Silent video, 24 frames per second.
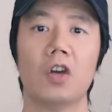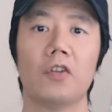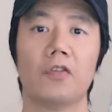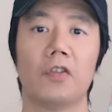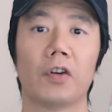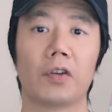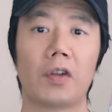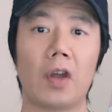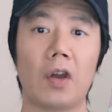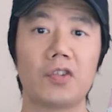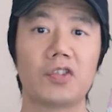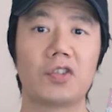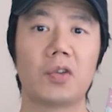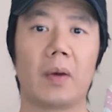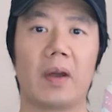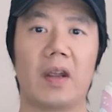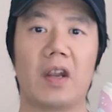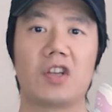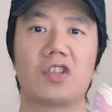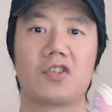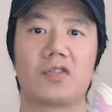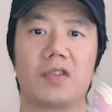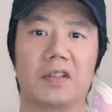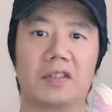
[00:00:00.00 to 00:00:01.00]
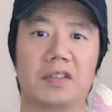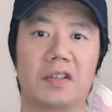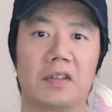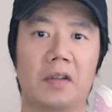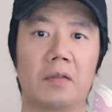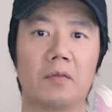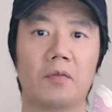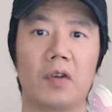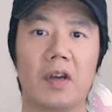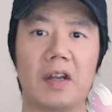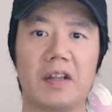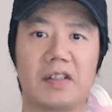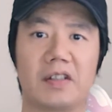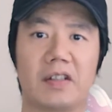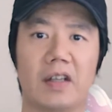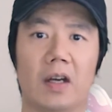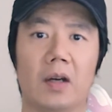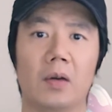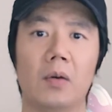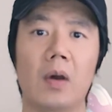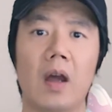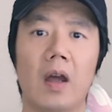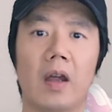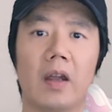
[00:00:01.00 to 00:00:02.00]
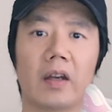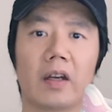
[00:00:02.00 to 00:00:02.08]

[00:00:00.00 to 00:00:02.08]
For those who are interested in resale,